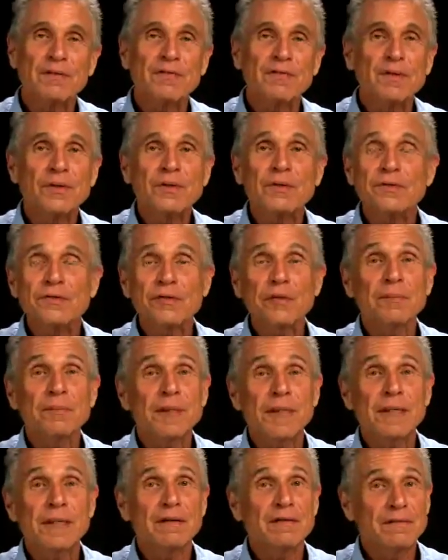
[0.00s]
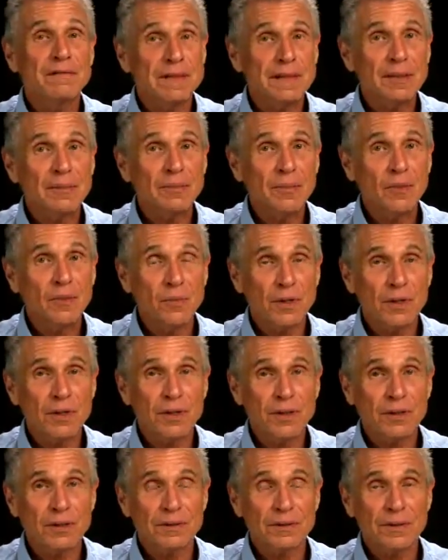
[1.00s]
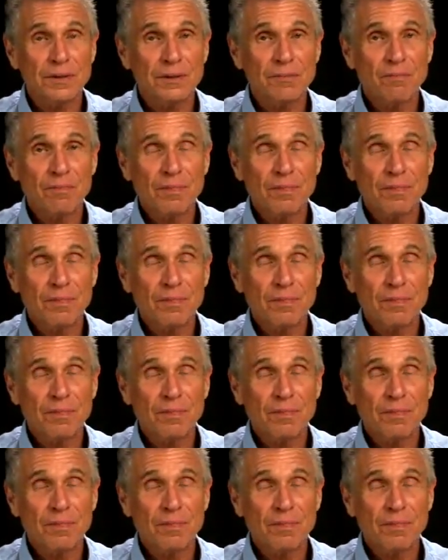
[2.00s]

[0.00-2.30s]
view from the invisible world.